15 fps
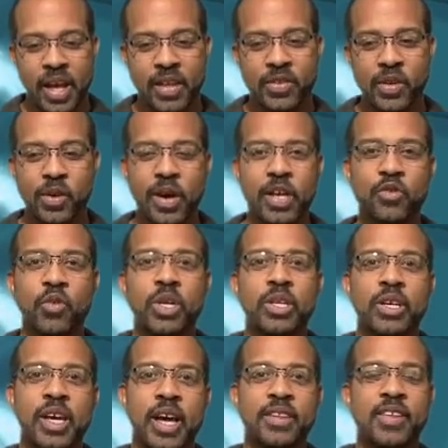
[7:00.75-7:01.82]
And so as we
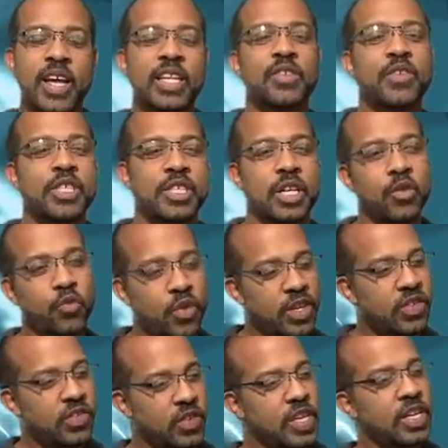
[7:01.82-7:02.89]
look at television and we
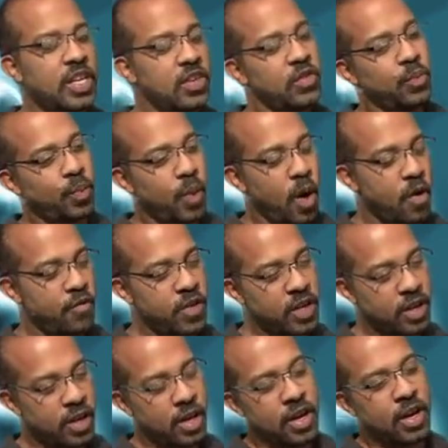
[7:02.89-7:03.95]
see these
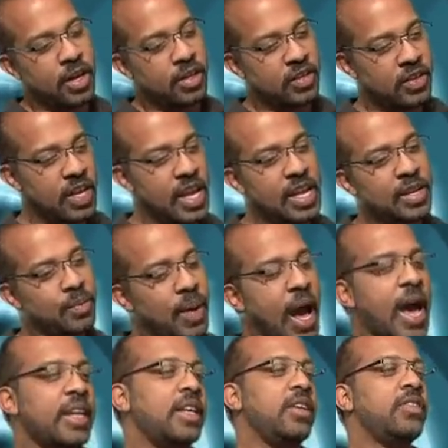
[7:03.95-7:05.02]
perfect 10
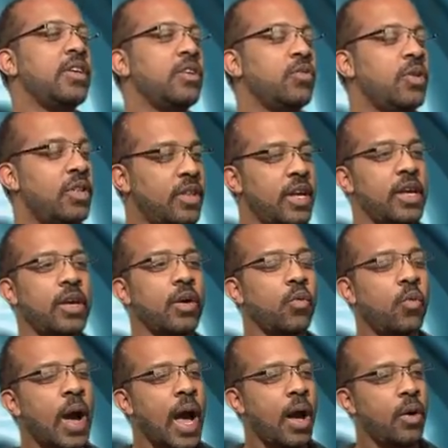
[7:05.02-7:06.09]
bodies and we think,
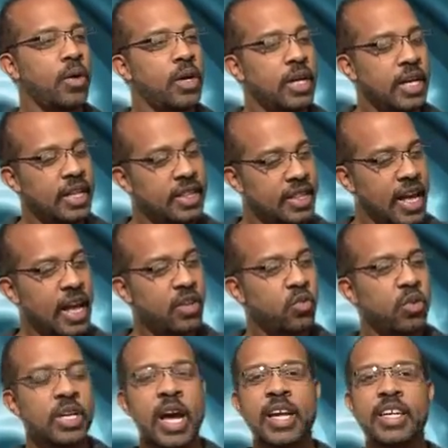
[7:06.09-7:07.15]
wow,
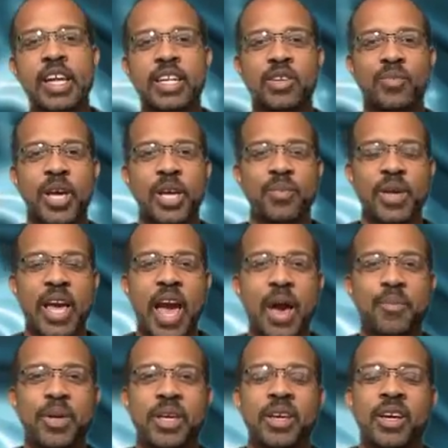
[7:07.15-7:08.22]
that's what I need to make me
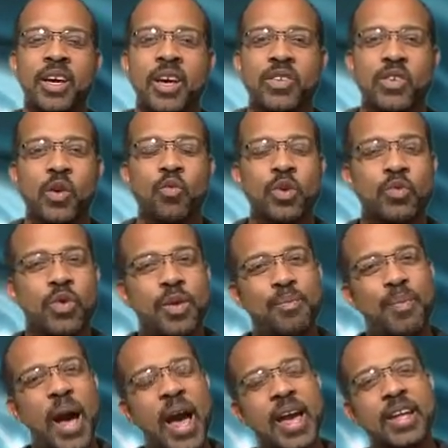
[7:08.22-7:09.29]
happy. So when we
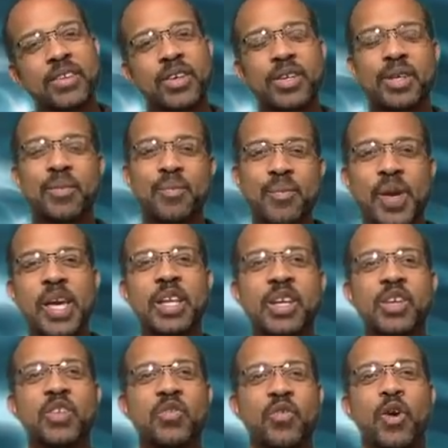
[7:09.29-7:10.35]
buy into the
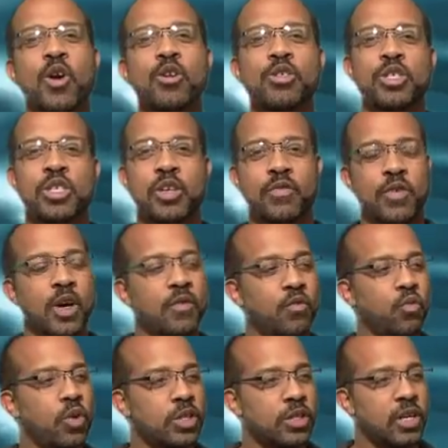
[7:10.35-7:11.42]
media's version
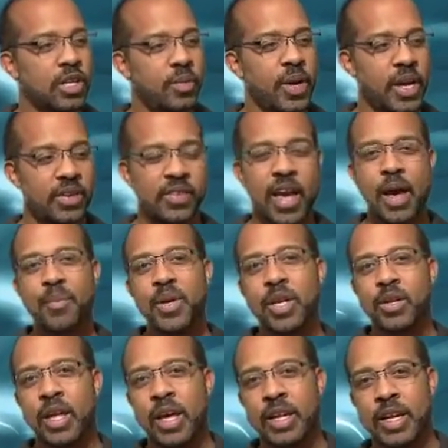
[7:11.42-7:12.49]
of what's going to make us happy
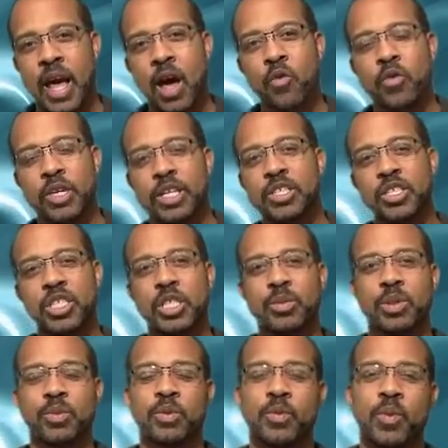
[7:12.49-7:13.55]
and how
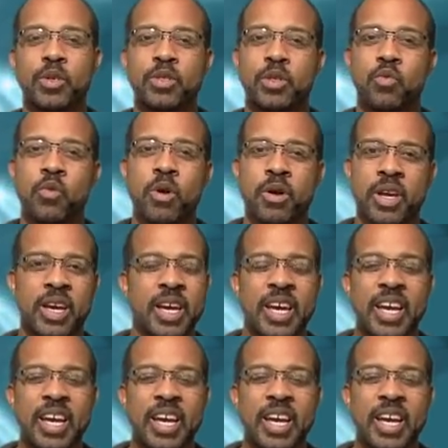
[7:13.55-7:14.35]
relationships are supposed to work,